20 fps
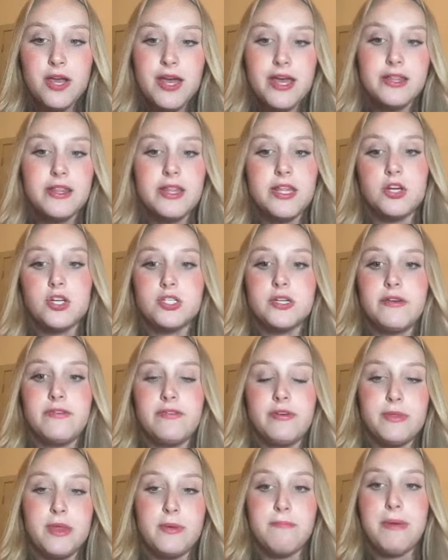and leadership
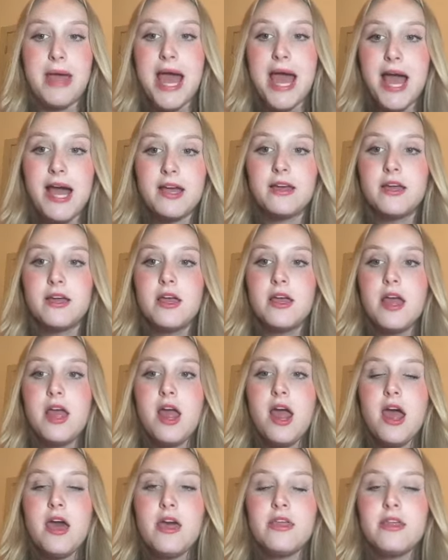from the back.
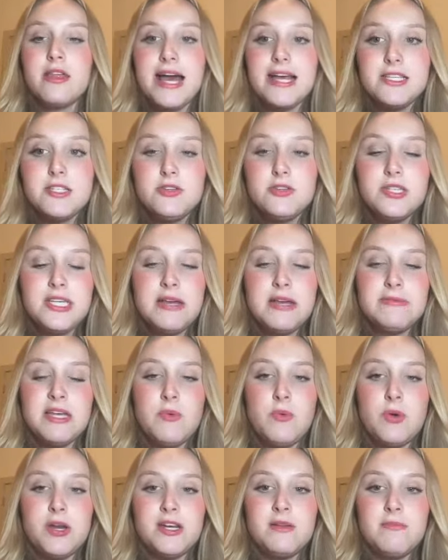The last two teams I
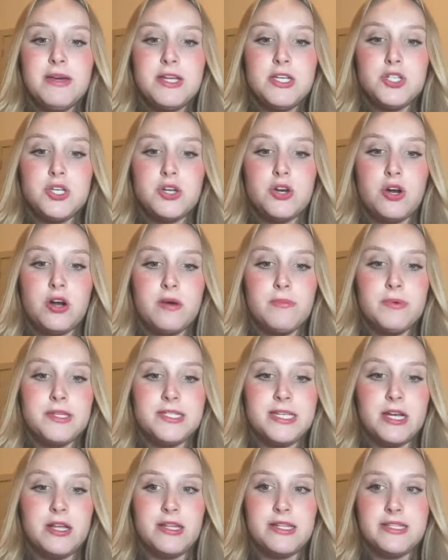wanted to mention are
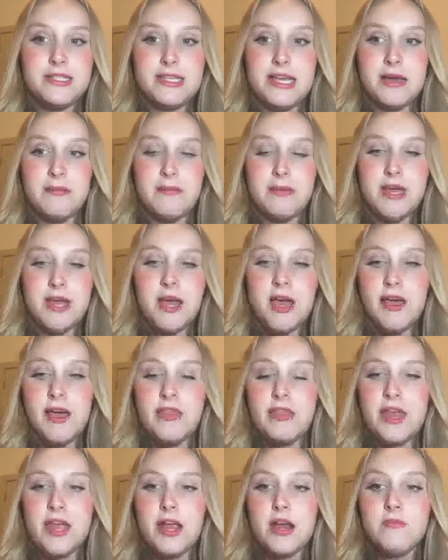Brazil and
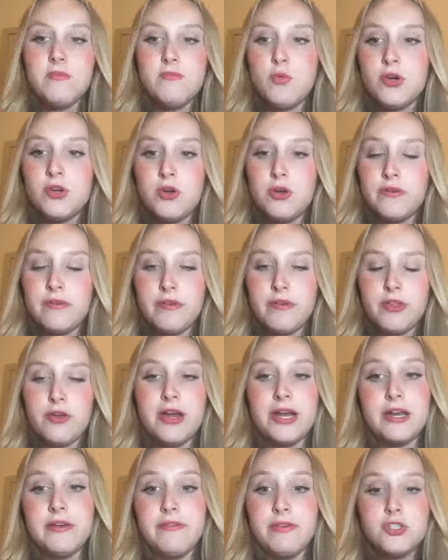Zambia. They're more known for their
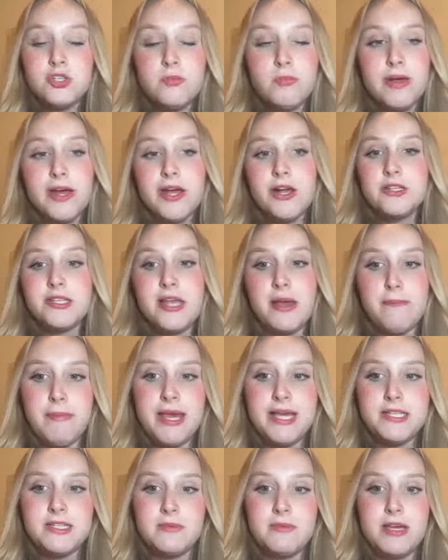individual players that
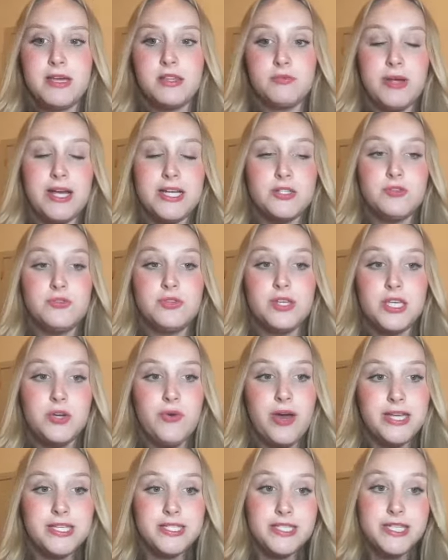makes them a threat to the
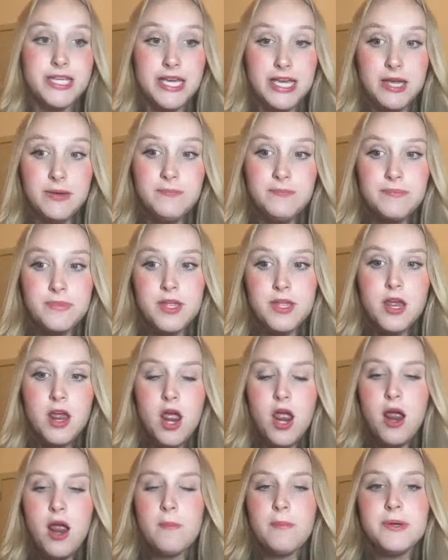U.S. team.
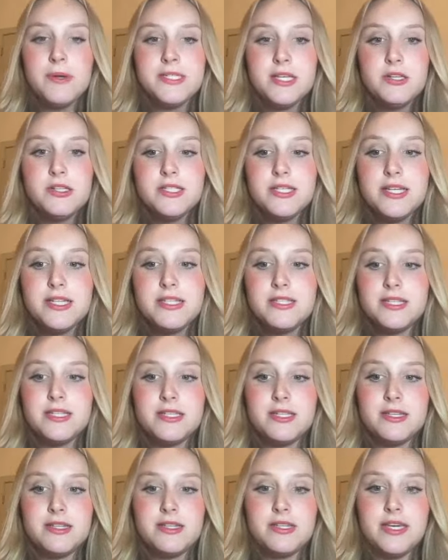Brazil is
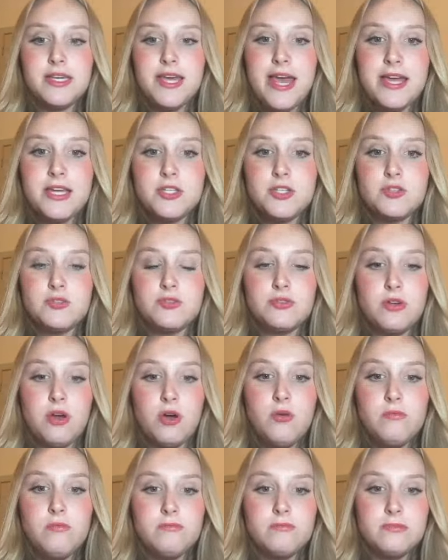consistently a
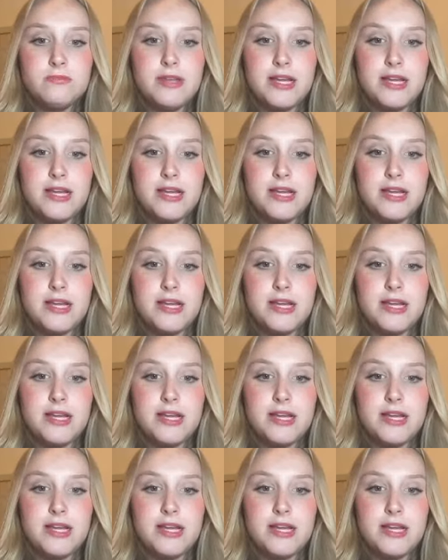strong